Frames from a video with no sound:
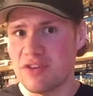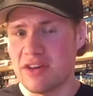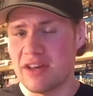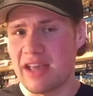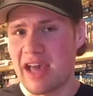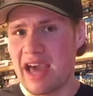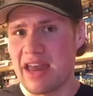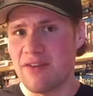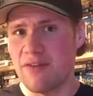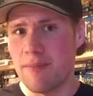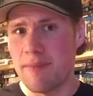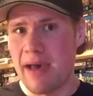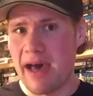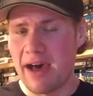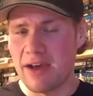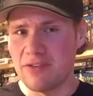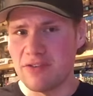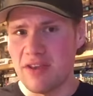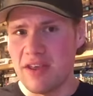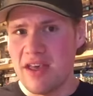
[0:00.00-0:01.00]
and kind of
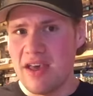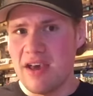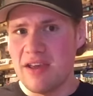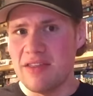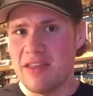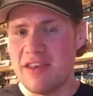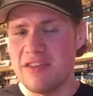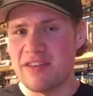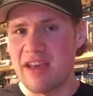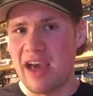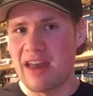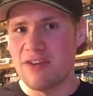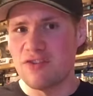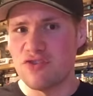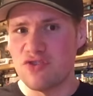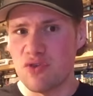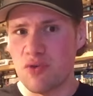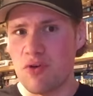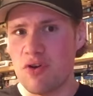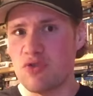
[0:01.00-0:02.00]
about these kind of
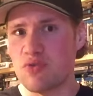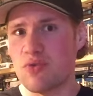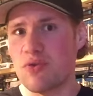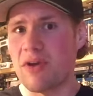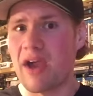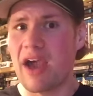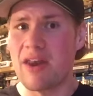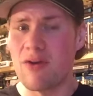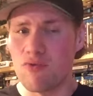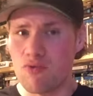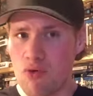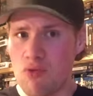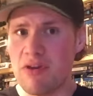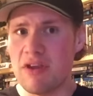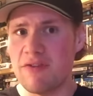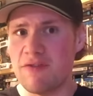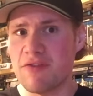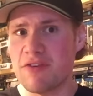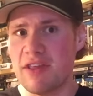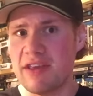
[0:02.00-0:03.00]
stories where you're kind of
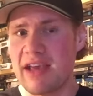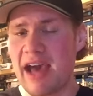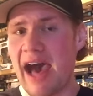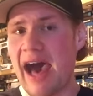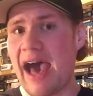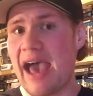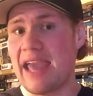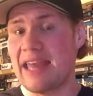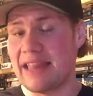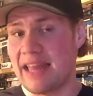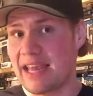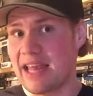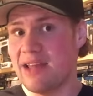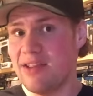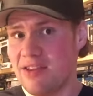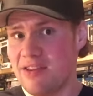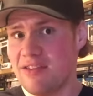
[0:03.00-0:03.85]
rooting for the guy, and like